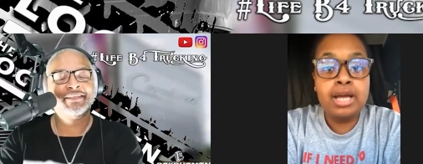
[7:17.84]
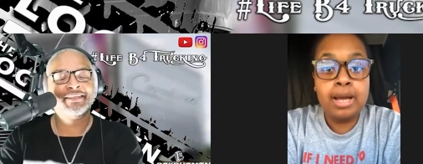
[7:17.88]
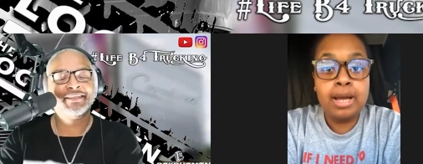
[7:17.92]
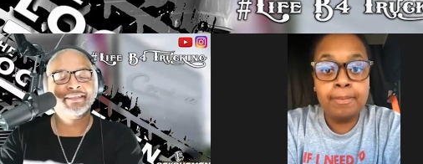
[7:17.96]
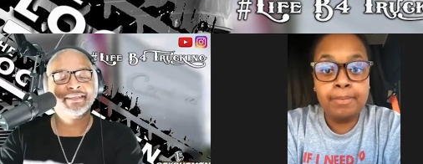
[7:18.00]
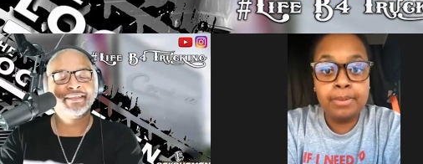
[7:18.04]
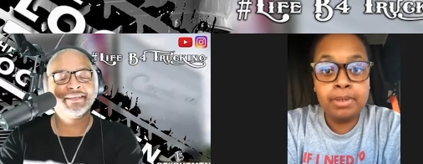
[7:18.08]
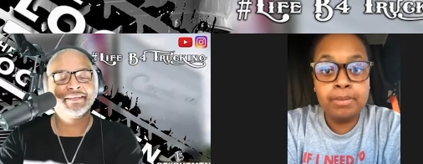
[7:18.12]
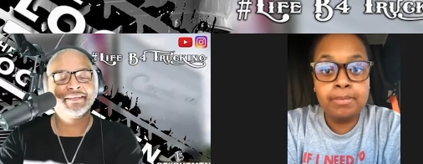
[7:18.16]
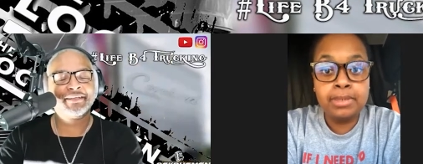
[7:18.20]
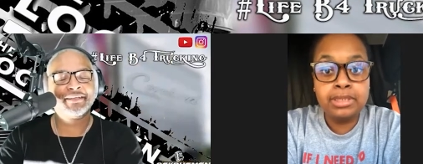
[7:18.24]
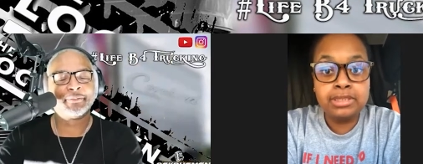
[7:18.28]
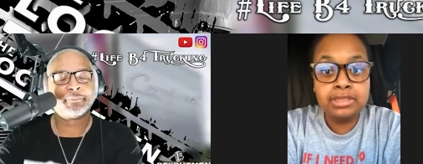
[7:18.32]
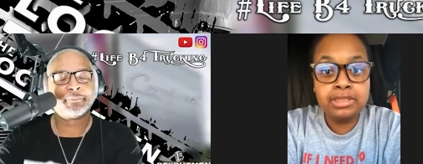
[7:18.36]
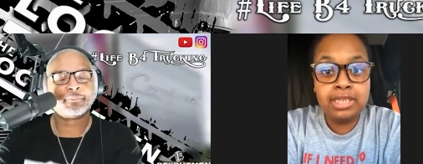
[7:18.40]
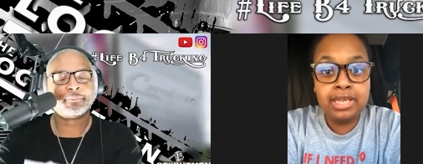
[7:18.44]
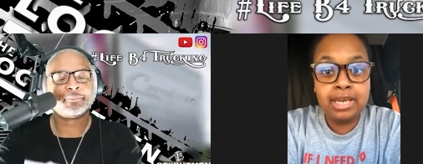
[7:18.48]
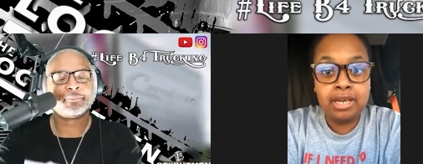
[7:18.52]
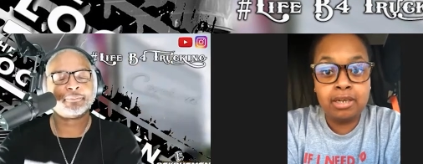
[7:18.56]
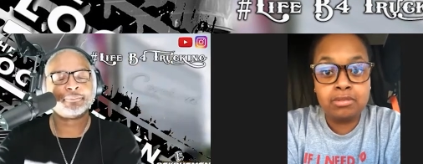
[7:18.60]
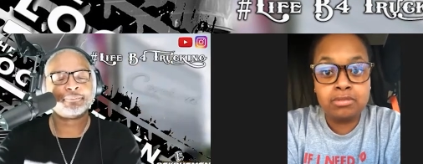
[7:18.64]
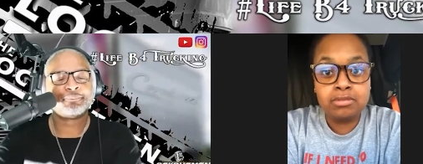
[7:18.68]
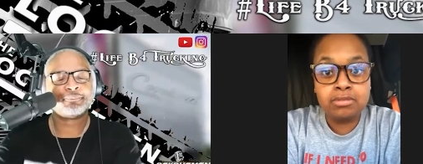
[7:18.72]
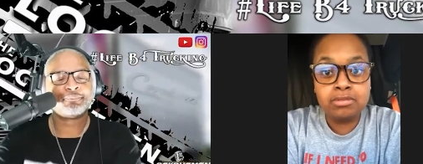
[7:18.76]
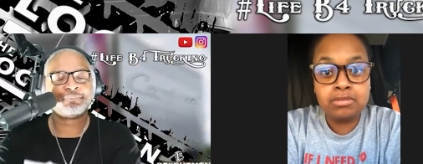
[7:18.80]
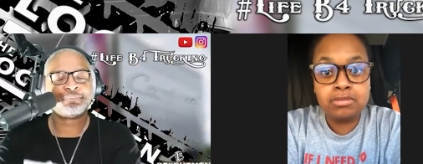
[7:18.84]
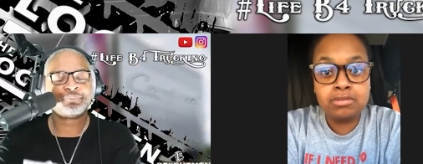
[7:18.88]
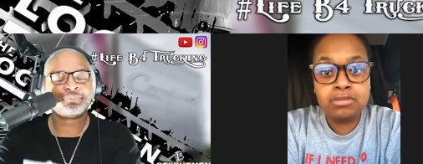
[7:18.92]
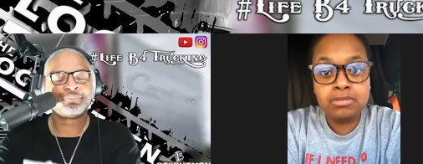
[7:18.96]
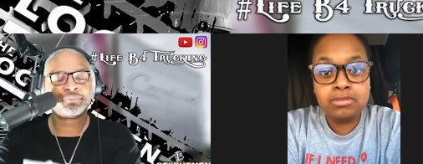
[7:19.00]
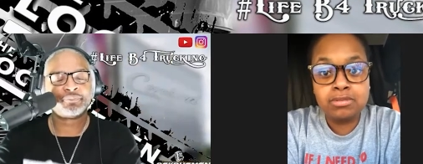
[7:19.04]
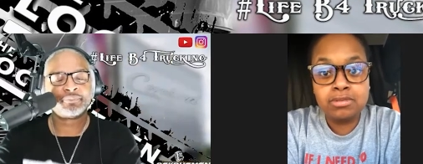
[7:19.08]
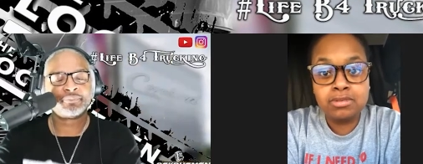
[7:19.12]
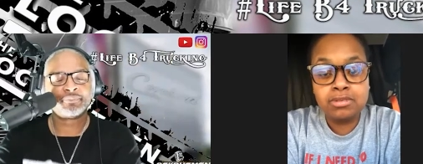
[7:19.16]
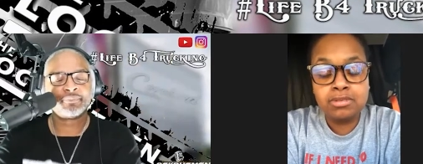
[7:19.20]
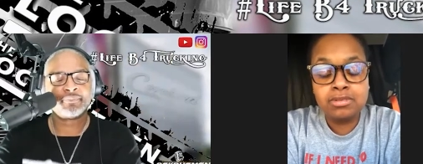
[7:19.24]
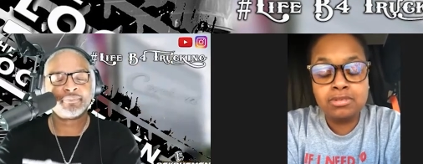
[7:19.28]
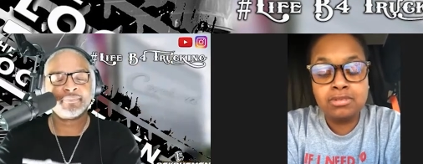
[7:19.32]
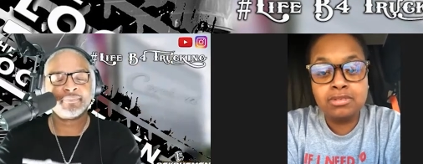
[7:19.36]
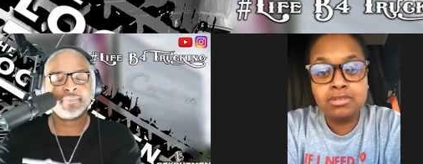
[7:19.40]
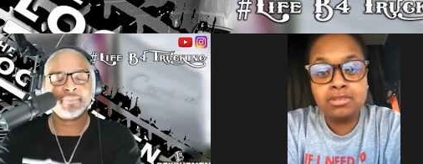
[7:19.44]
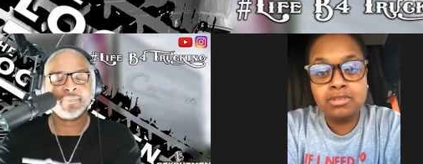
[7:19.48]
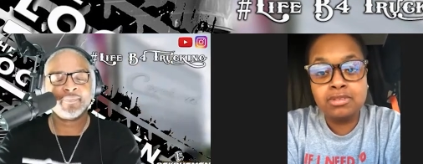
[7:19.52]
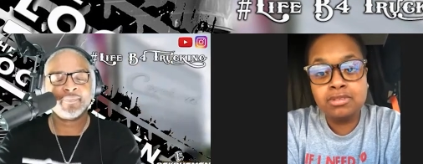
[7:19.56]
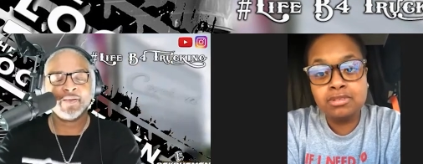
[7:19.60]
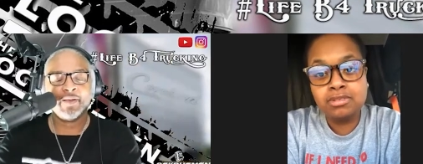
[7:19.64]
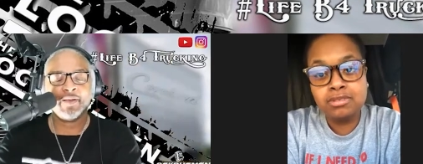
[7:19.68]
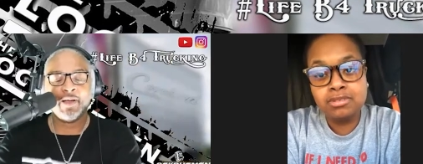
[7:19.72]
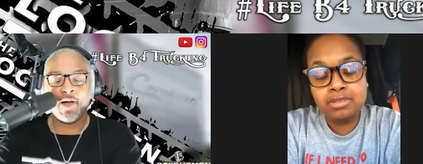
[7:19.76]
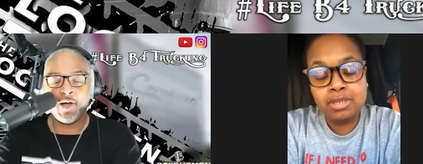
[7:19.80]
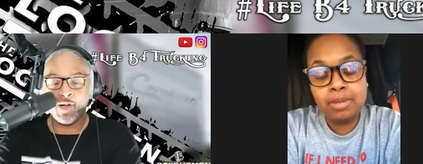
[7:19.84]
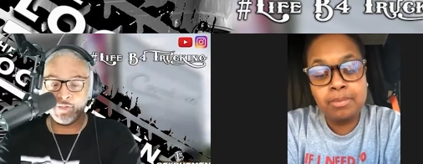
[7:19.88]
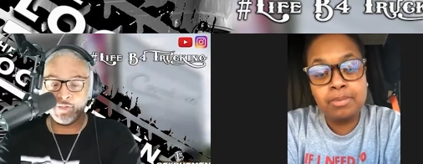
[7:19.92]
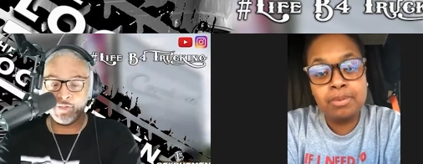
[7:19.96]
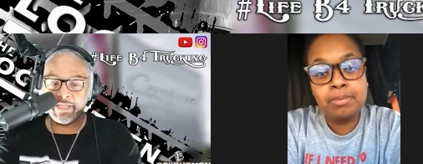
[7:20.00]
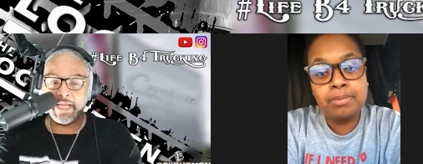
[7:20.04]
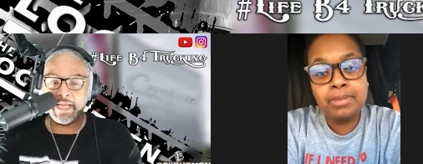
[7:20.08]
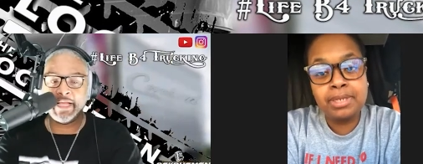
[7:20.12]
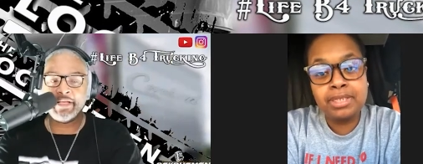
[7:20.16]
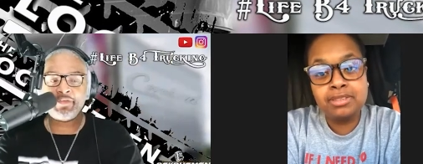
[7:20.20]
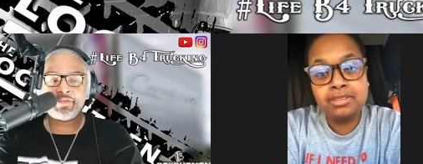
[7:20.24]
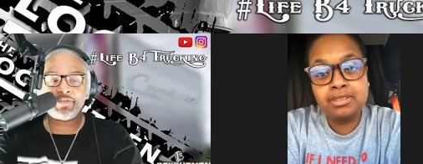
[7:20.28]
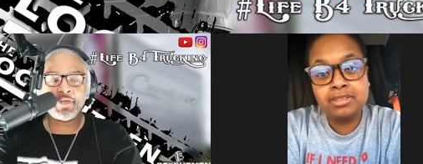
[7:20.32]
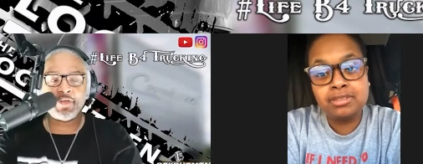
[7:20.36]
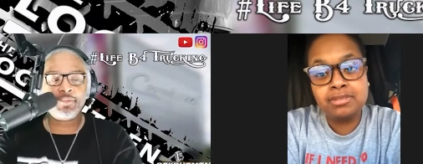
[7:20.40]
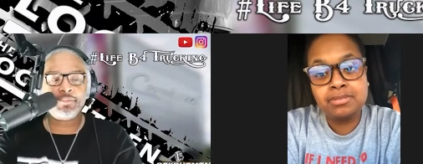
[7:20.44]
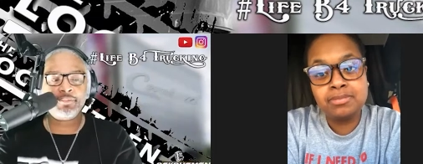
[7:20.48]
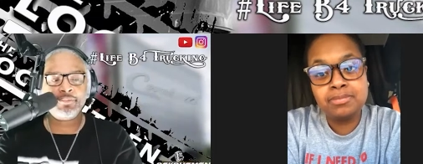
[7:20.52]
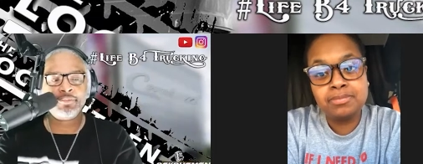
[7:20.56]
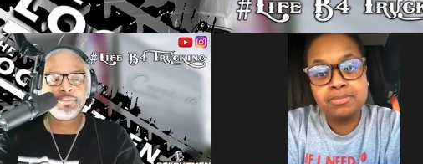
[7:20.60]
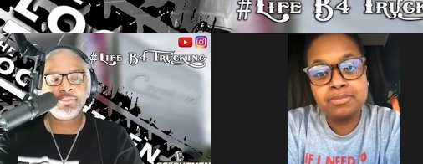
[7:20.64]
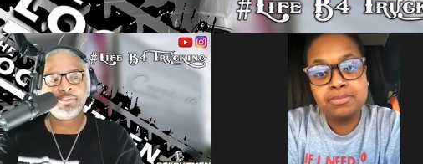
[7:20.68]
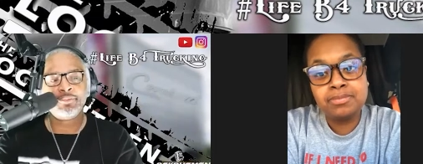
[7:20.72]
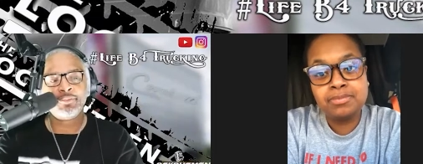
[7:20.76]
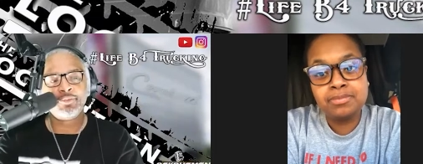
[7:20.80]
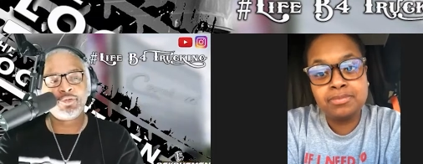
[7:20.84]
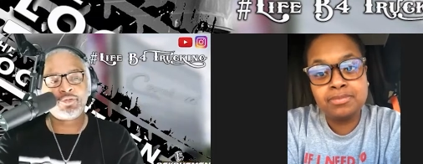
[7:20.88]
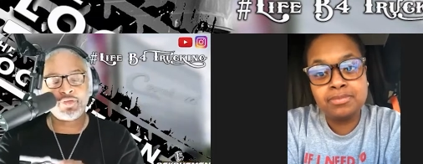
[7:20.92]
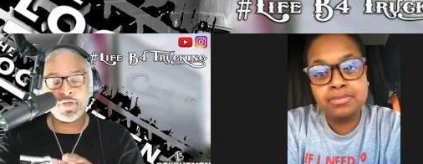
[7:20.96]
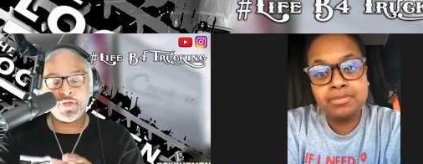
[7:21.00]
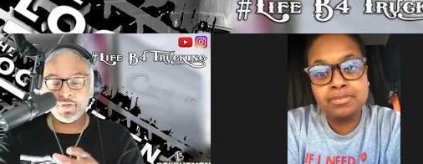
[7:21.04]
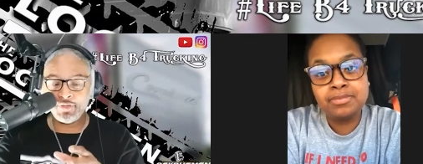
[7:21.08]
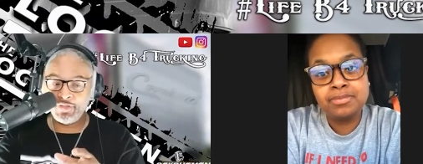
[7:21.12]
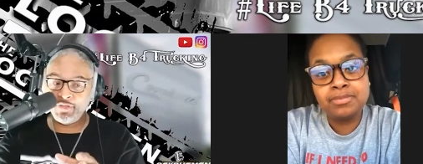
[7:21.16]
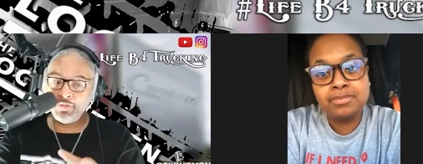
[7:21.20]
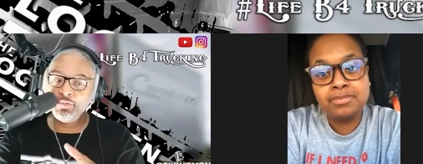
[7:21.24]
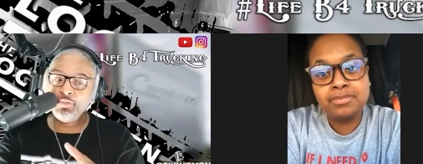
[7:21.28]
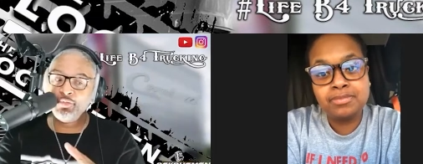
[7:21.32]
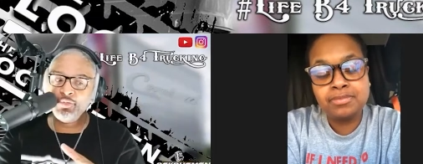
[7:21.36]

Speaker 1: A couple of months now.
Speaker 2: Oh, okay. So, so, you